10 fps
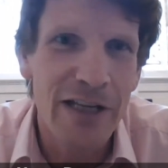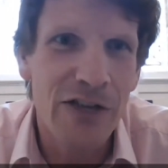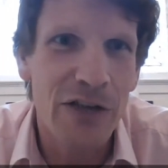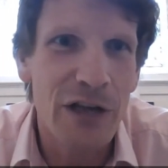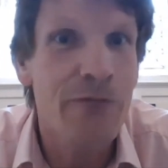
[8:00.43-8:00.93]

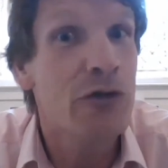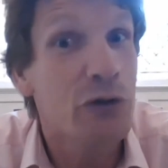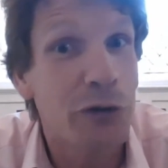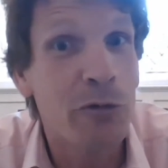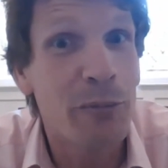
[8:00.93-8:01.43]
is that
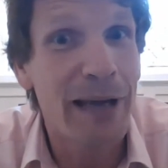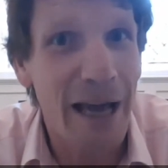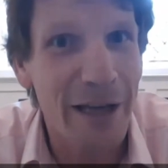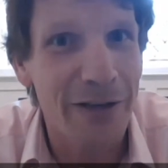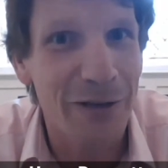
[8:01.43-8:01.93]
inventory will be
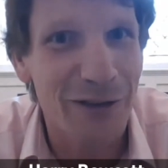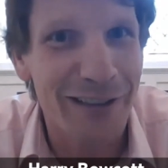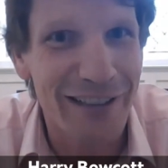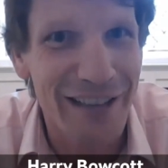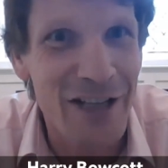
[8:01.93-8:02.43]
held
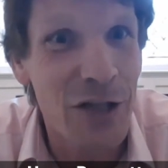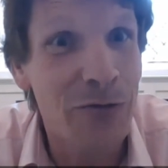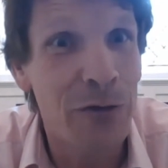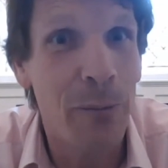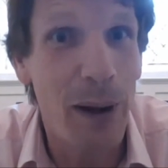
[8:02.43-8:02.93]
in
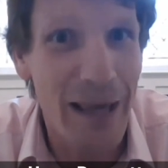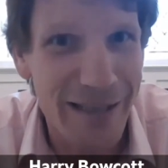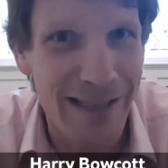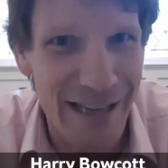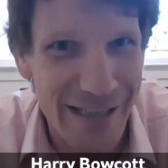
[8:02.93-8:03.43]
different
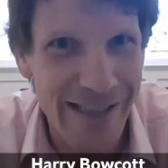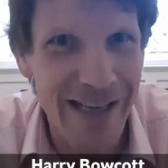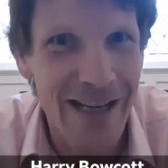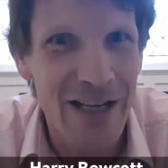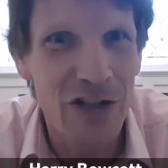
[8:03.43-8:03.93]
places